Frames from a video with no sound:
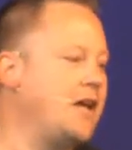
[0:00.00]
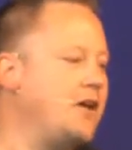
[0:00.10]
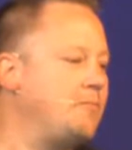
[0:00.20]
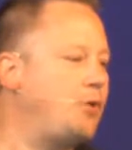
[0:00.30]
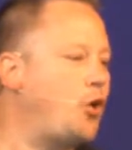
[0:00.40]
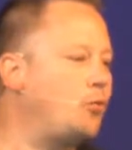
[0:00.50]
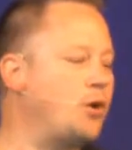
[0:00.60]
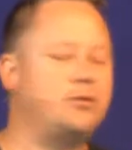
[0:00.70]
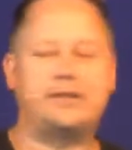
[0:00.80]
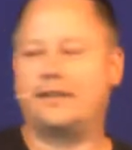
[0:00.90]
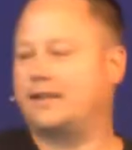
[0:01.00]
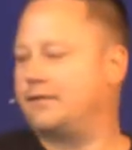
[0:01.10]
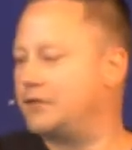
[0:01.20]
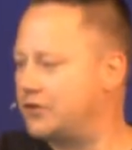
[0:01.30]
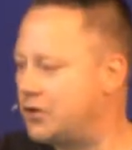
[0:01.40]
Paul wrote uh,
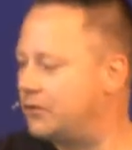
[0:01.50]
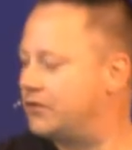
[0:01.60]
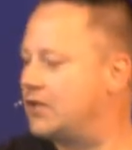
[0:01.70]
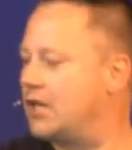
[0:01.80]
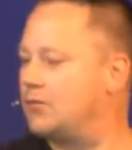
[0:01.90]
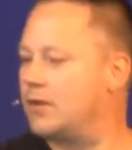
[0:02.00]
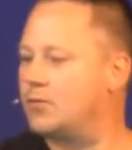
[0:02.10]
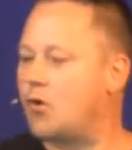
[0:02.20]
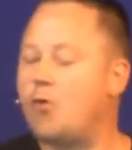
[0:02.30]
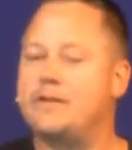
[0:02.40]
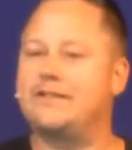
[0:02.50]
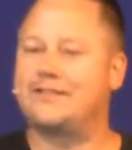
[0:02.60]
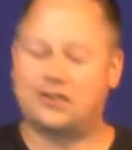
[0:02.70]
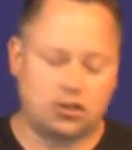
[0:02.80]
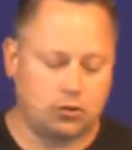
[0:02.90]
for your notes in, in, in Romans
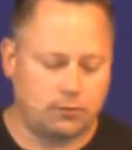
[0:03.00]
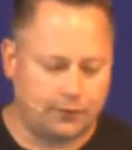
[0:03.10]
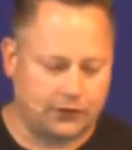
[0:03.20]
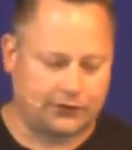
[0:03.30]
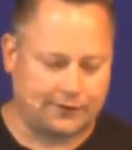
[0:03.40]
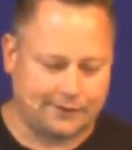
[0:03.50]
2, verse,